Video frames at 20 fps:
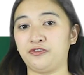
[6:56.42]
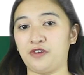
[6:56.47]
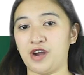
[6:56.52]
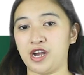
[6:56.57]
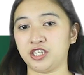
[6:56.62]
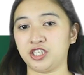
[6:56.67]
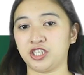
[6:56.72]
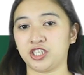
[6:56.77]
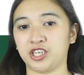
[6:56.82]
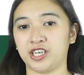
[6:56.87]

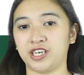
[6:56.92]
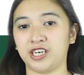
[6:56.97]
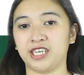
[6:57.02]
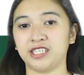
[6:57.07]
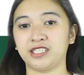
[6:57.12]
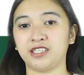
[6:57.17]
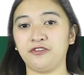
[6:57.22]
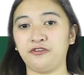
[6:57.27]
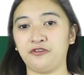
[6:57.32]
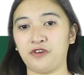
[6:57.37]
function
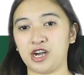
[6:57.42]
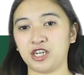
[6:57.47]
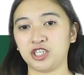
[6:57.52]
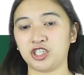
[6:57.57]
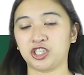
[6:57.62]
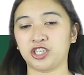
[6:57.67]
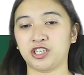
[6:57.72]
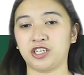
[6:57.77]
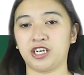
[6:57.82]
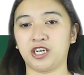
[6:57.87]
is a
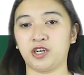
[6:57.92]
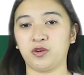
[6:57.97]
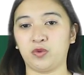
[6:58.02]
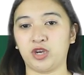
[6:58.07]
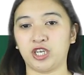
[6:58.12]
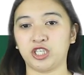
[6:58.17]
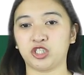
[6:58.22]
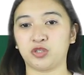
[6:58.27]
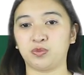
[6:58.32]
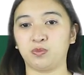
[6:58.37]
function in
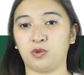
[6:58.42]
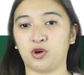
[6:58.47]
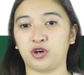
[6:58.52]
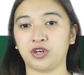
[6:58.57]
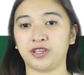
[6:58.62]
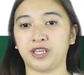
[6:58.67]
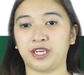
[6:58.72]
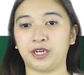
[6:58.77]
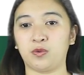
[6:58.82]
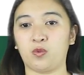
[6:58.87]
which
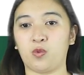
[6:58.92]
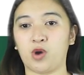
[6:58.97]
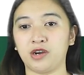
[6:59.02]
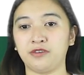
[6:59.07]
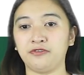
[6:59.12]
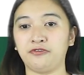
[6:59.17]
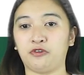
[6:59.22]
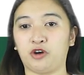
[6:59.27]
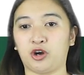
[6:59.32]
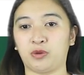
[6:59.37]
more than
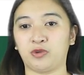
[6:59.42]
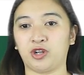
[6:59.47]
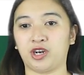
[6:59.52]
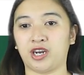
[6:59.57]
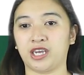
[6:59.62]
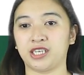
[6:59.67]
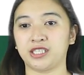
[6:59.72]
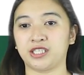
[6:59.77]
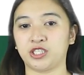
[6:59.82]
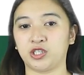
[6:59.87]
one
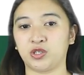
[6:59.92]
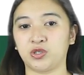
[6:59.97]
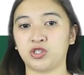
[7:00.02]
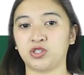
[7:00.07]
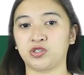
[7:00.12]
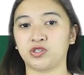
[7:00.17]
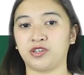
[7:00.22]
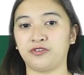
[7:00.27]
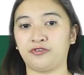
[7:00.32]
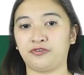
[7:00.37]
formula is
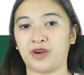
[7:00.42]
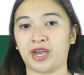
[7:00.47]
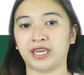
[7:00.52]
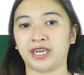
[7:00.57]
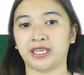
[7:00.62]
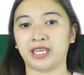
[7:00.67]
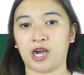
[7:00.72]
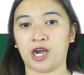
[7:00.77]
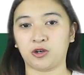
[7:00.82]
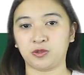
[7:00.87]
used to
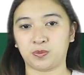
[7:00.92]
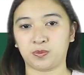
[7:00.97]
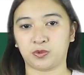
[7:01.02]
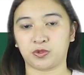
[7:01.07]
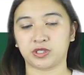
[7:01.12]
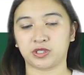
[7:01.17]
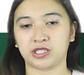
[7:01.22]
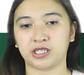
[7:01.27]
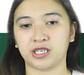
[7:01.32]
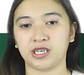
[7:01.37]
define the output.